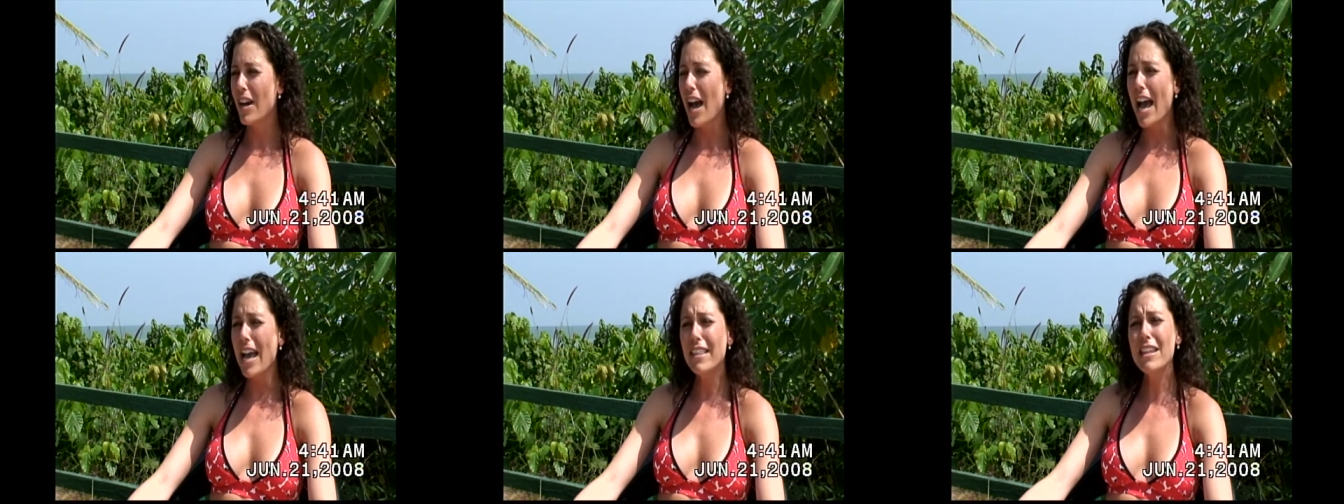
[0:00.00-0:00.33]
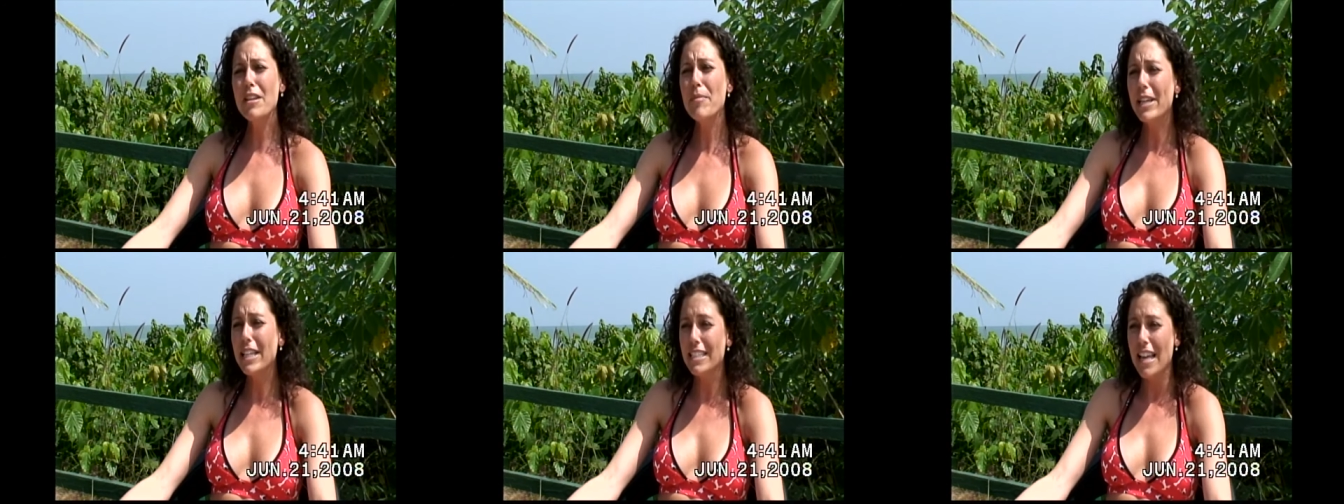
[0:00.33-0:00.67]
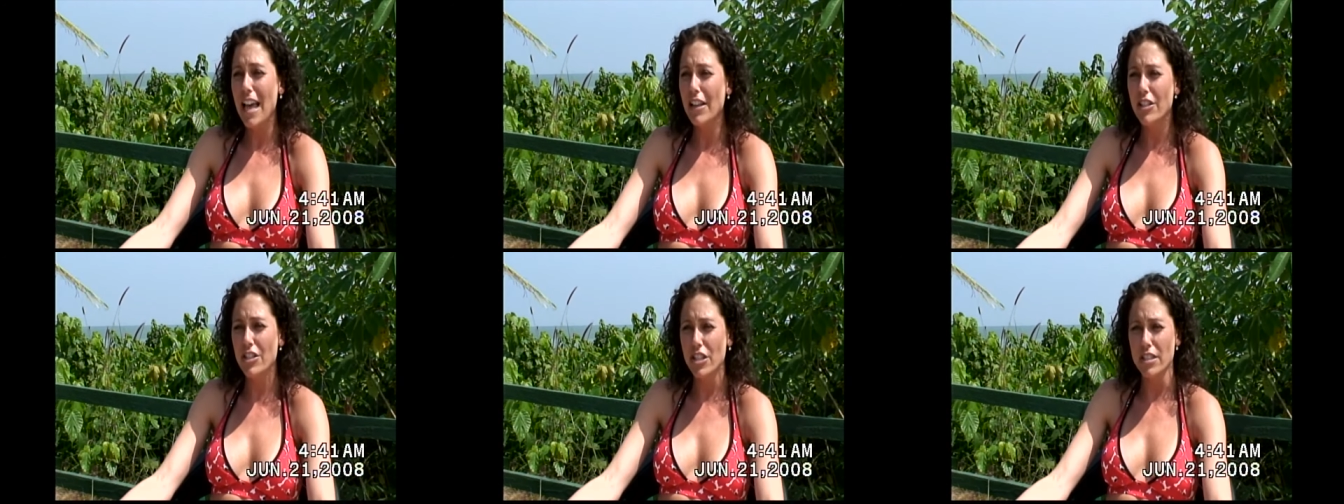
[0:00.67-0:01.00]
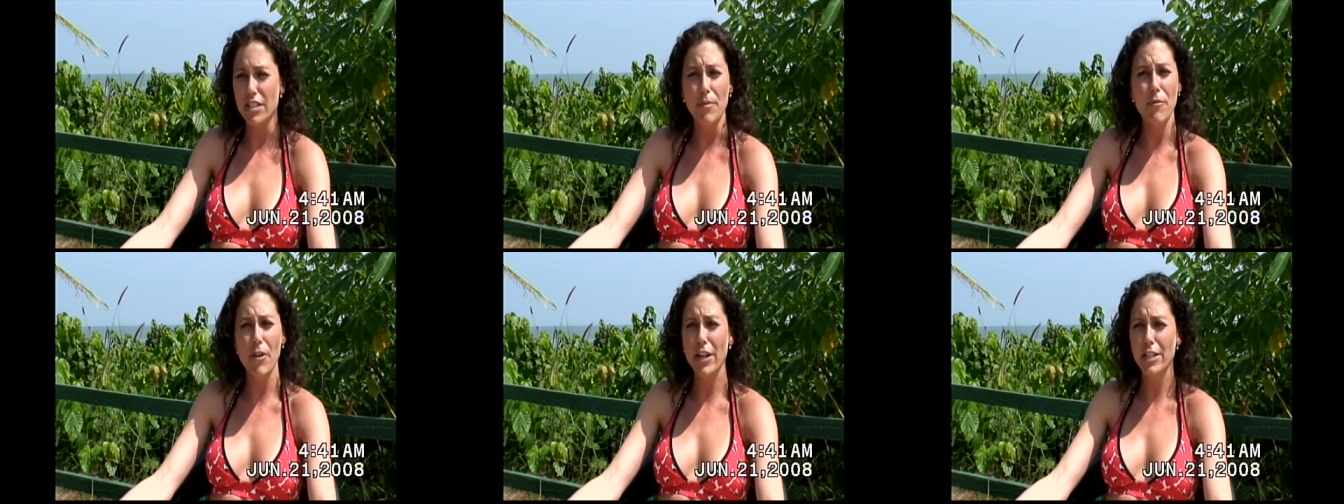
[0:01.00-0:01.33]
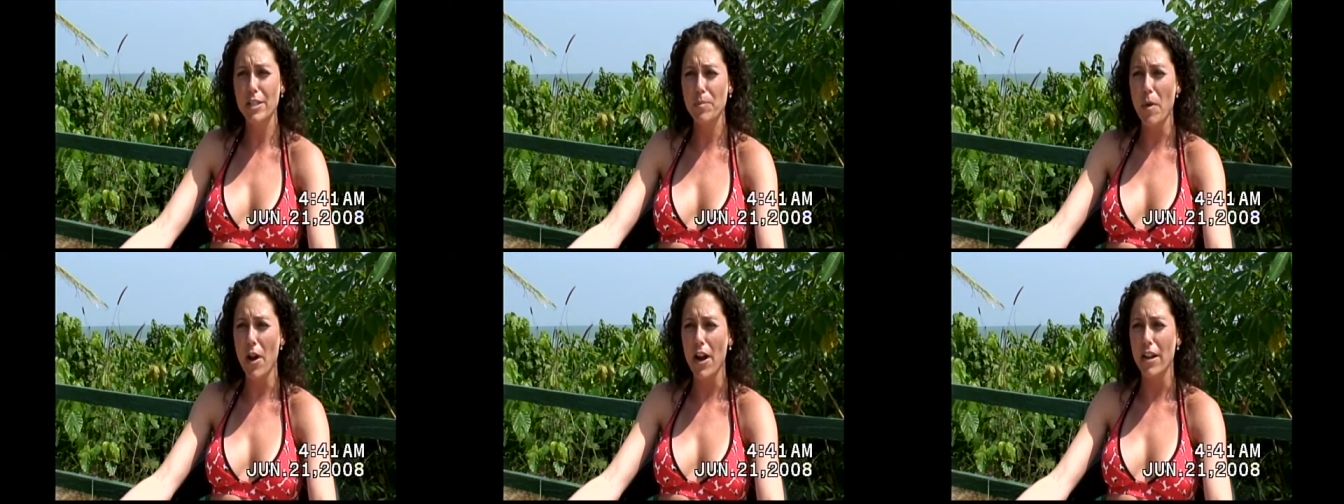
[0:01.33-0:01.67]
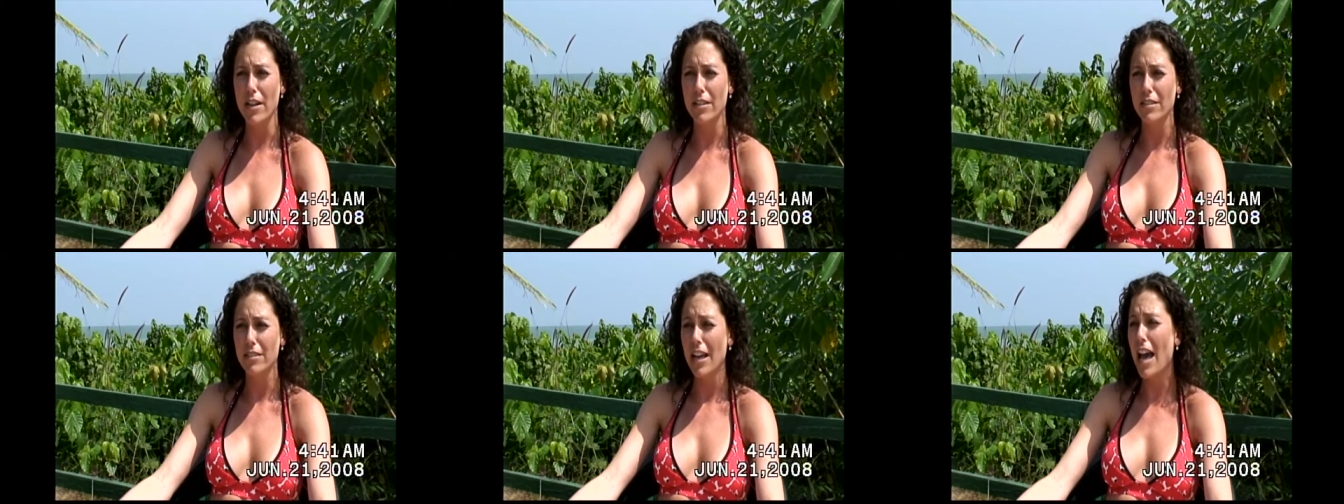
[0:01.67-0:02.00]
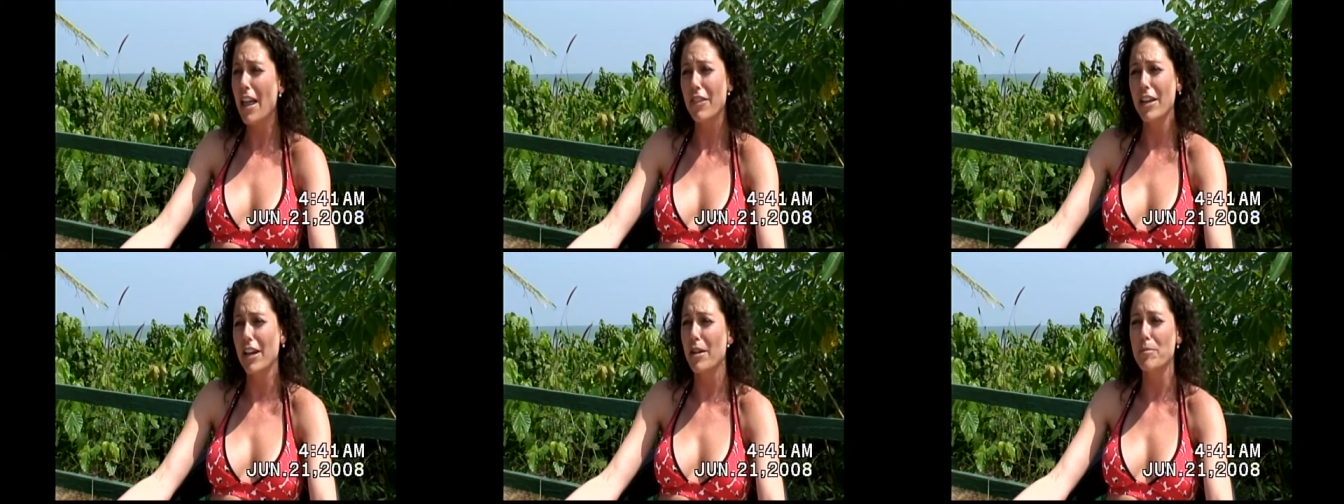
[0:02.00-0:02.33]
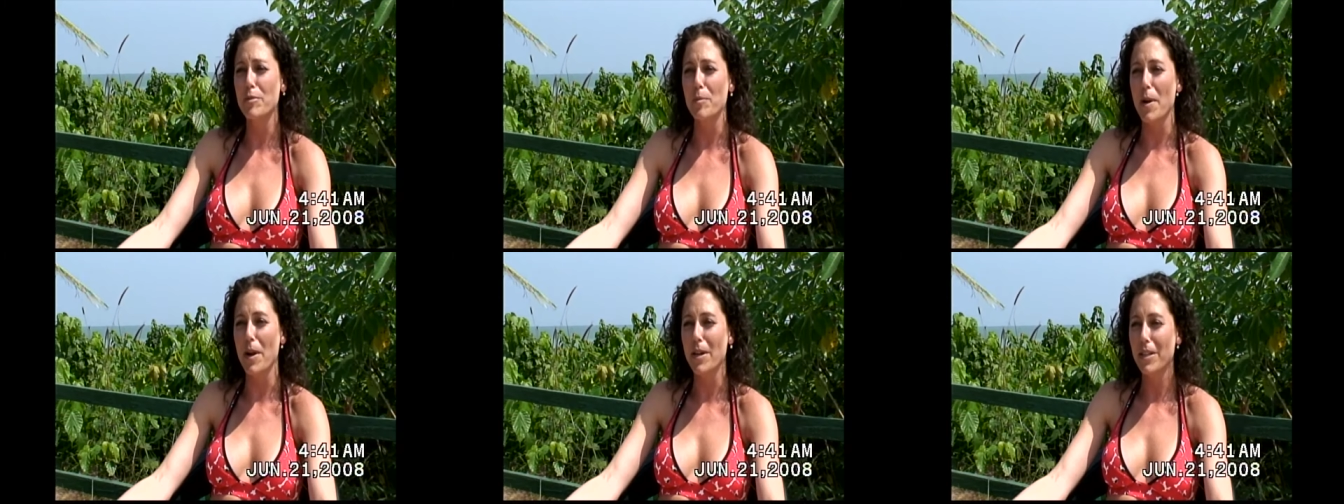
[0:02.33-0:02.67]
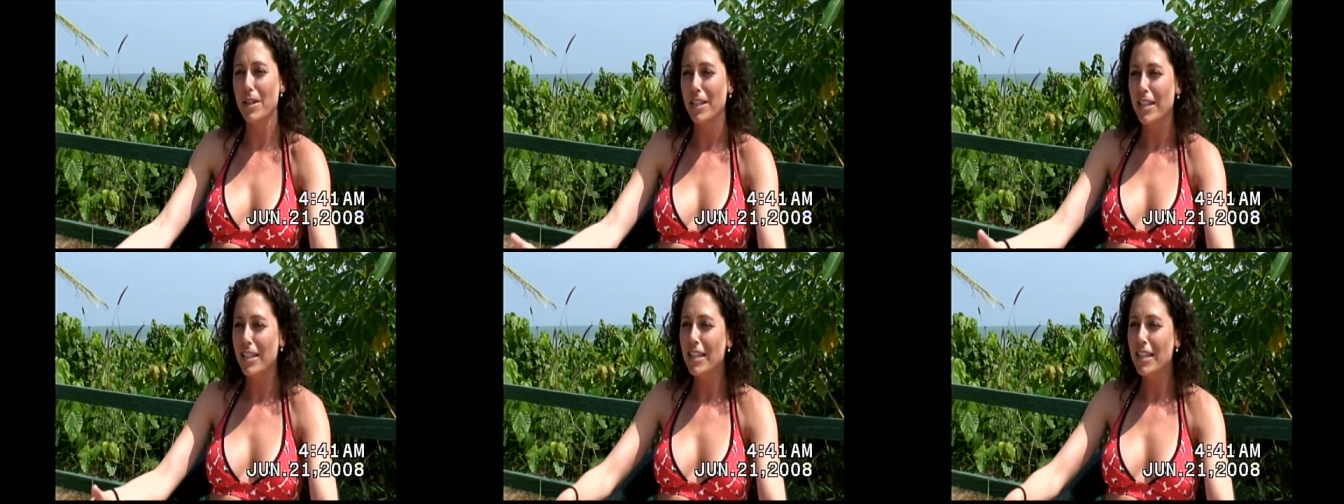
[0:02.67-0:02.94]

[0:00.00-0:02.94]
I think my intelligence, I'm very smart. I think I'm smart.